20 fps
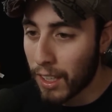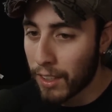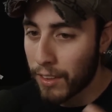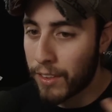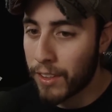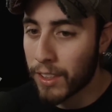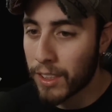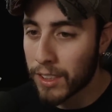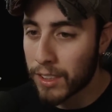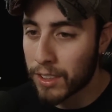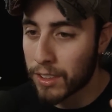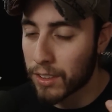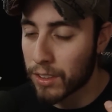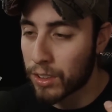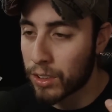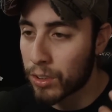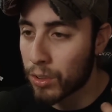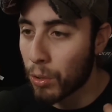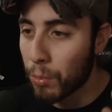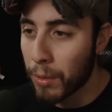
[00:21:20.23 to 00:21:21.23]
There's
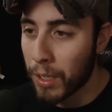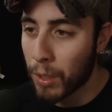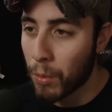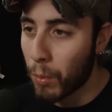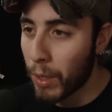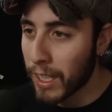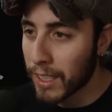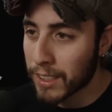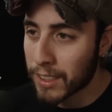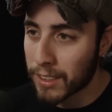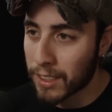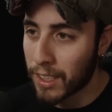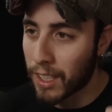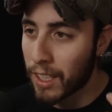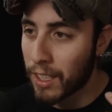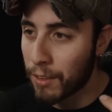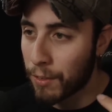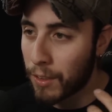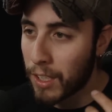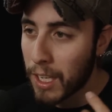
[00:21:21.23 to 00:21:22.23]
so many ways to
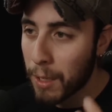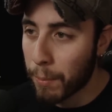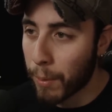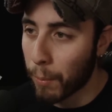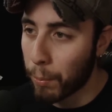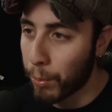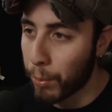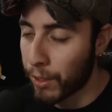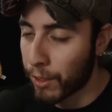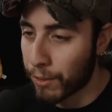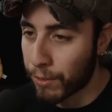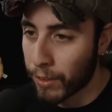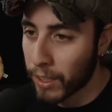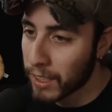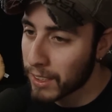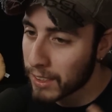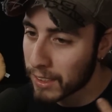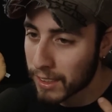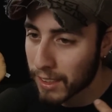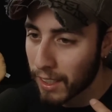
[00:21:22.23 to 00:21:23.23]
kind of keep up with your
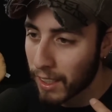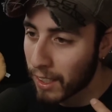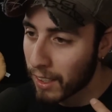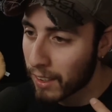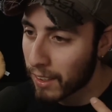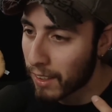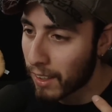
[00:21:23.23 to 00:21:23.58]
friends and